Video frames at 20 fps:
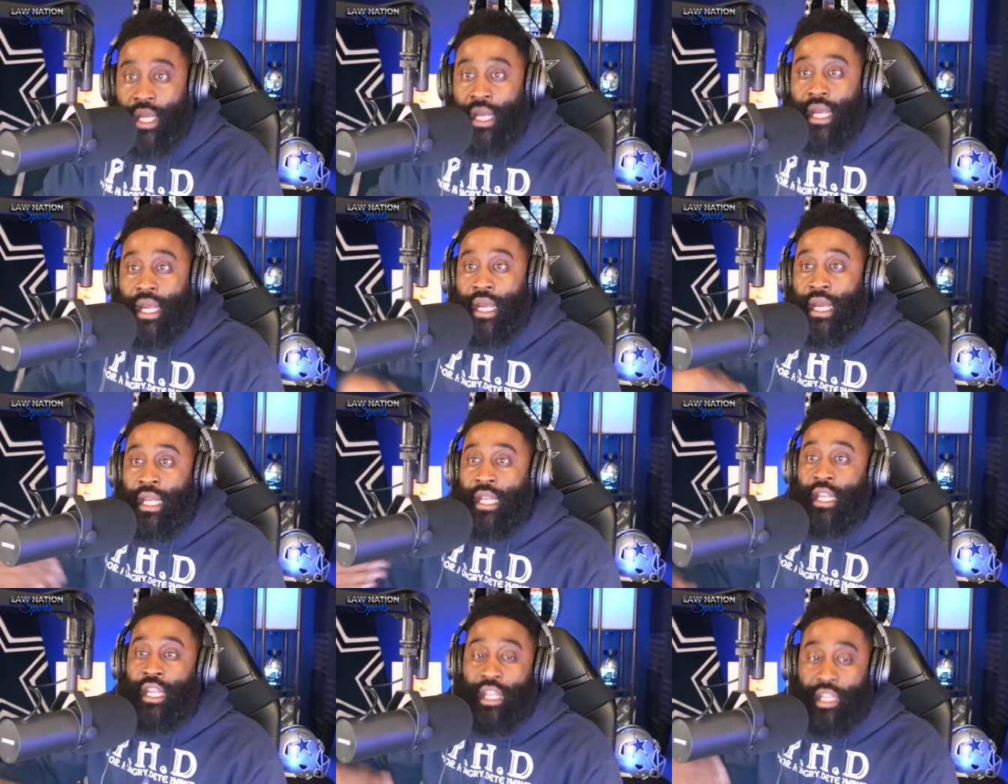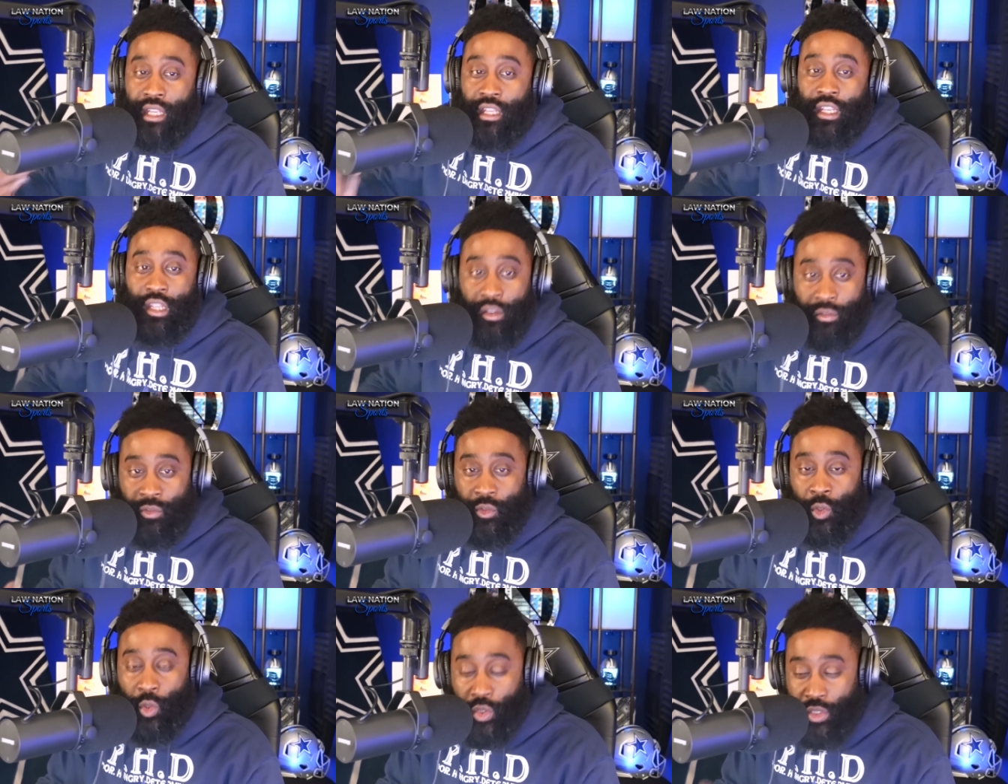And it
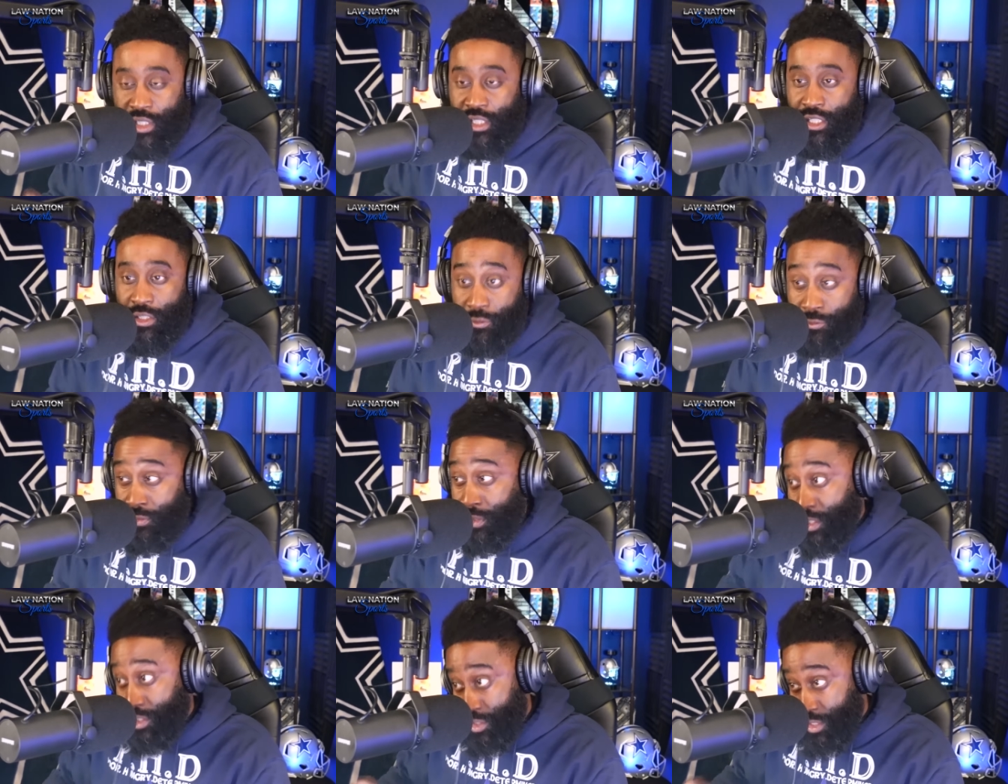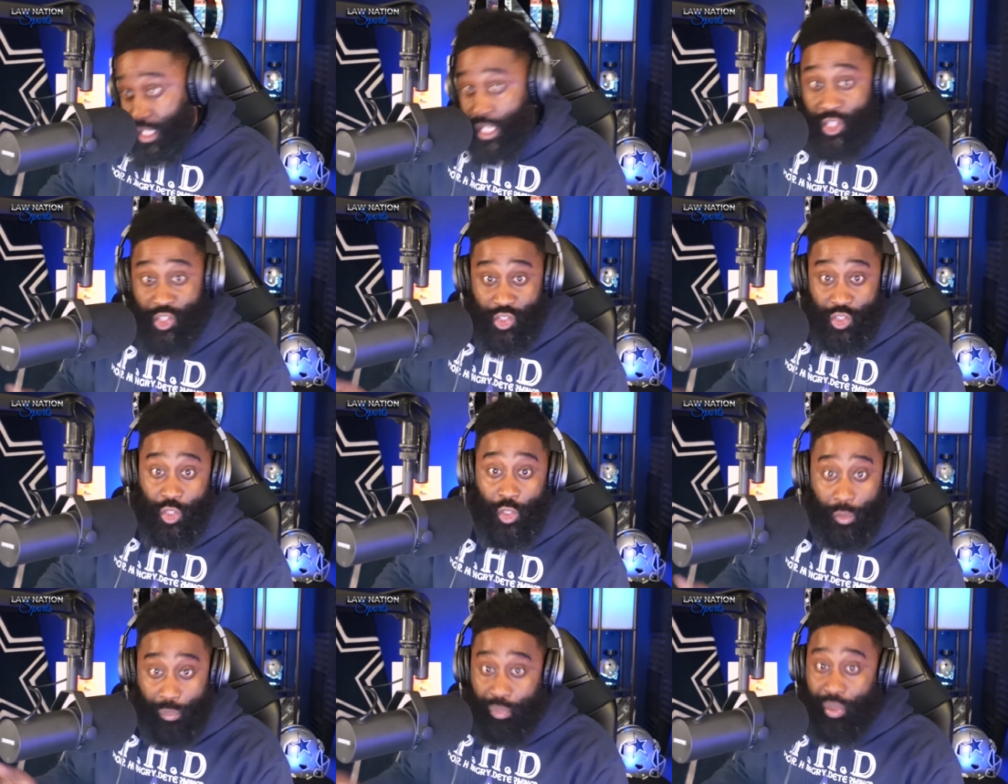gives your defense that's
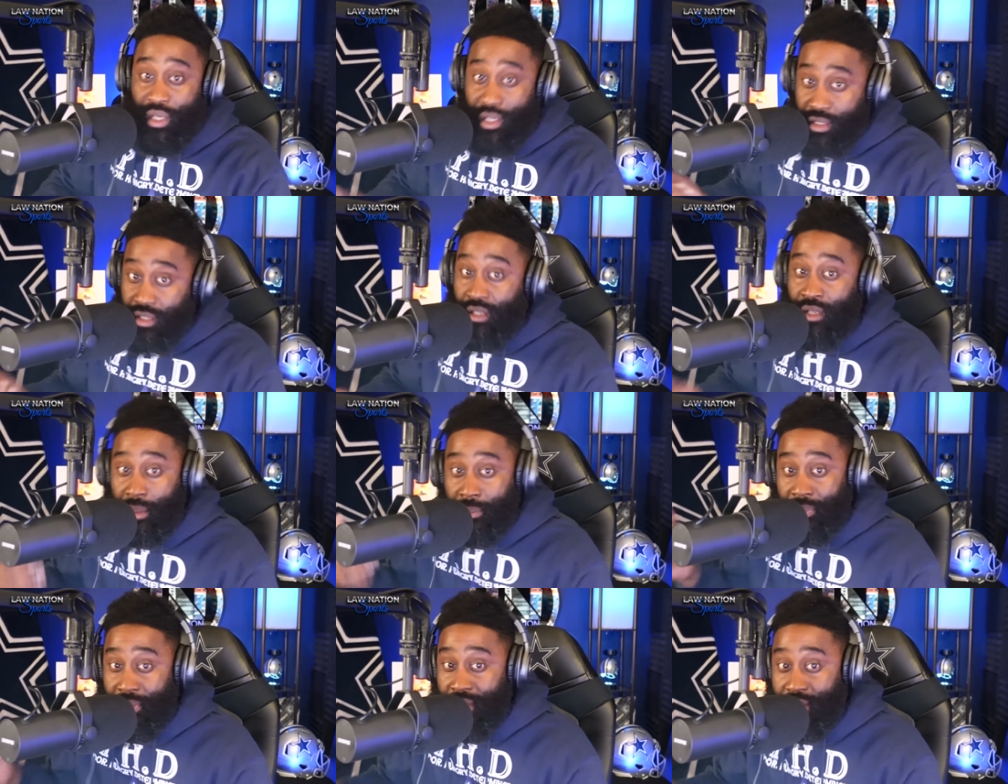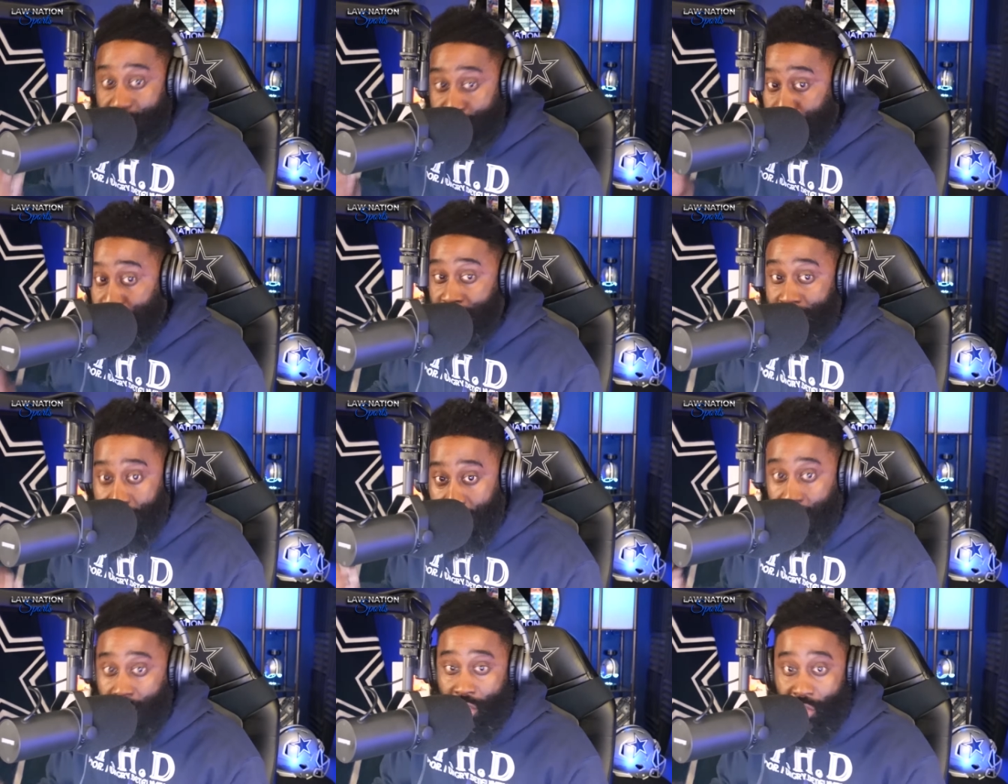still picking up this
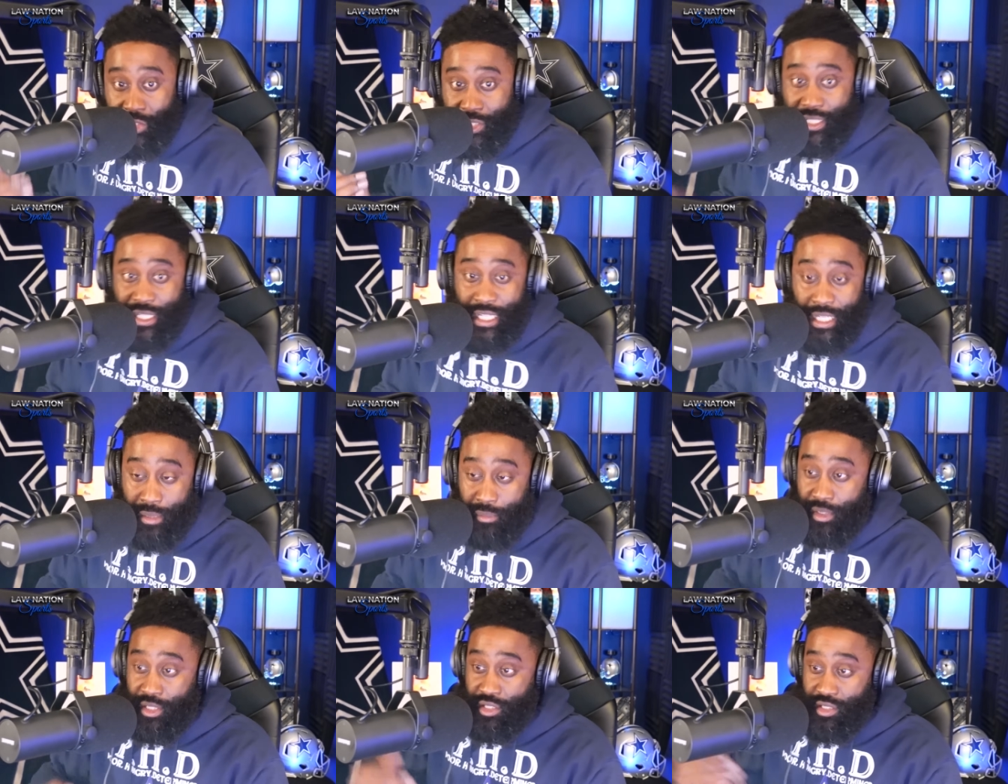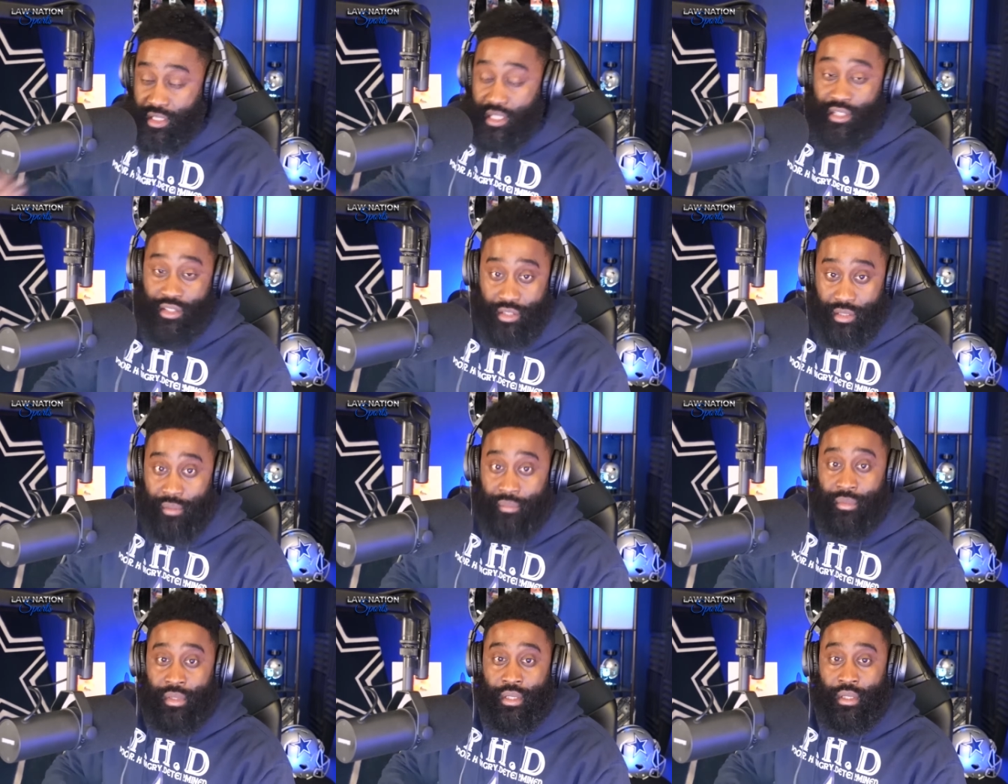particular scheme and
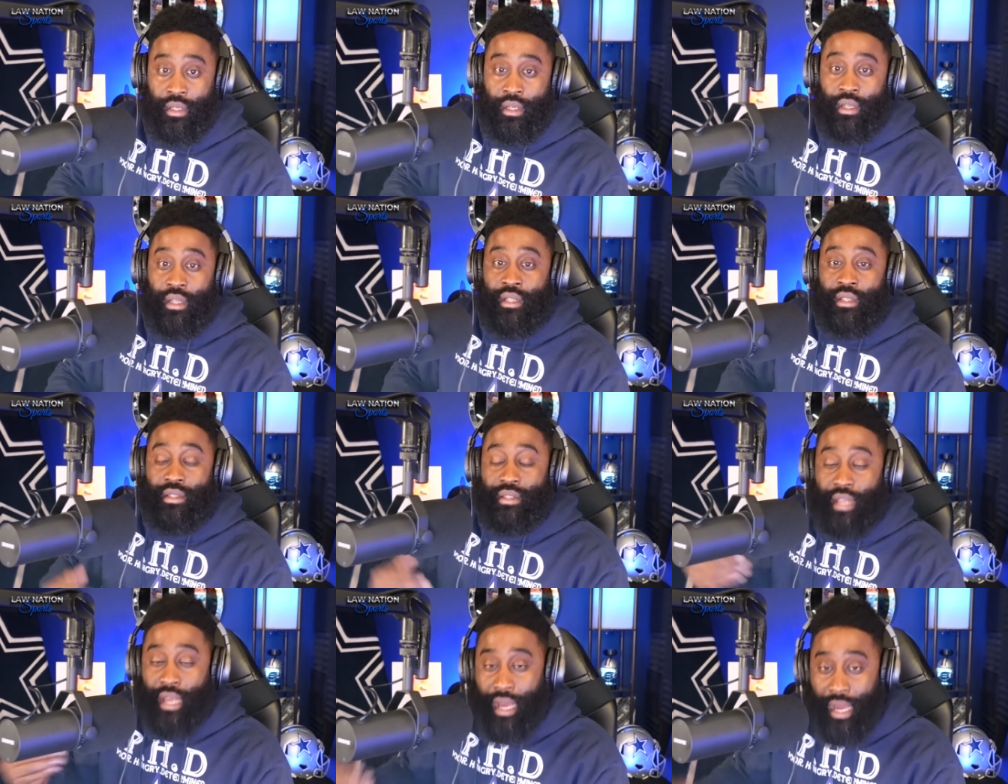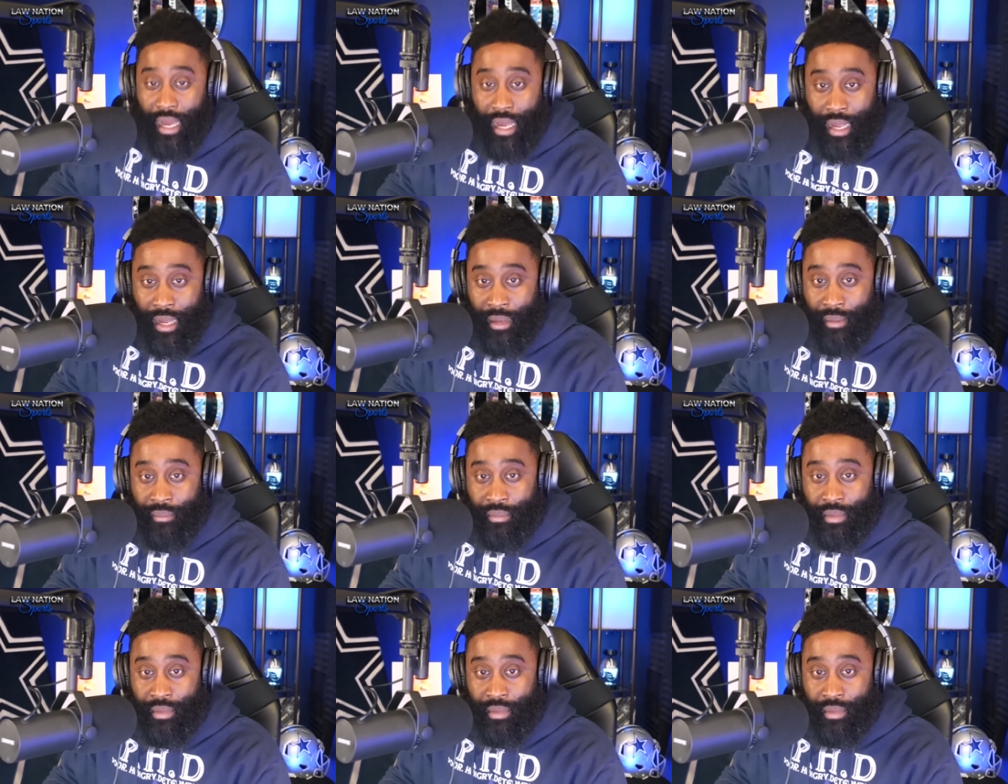system time